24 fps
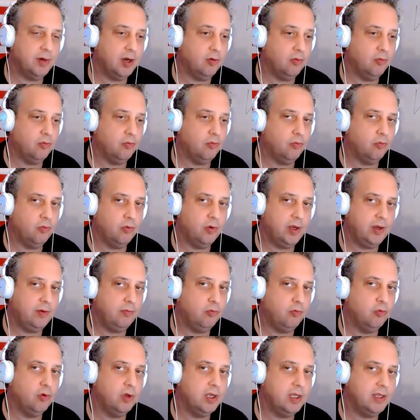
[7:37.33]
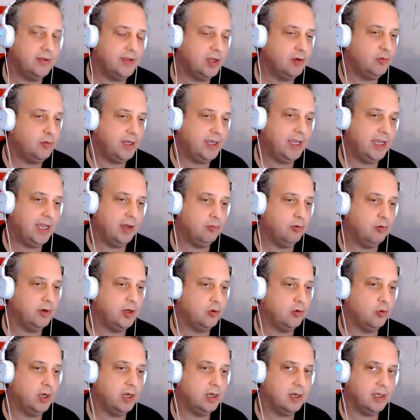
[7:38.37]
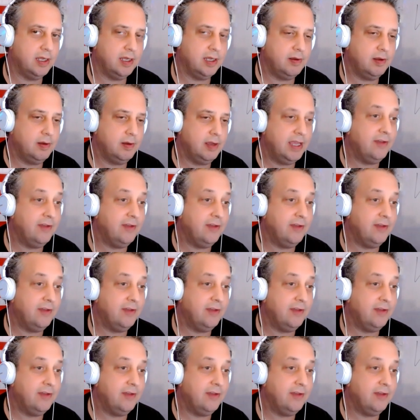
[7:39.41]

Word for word: but we really think we can pretty quickly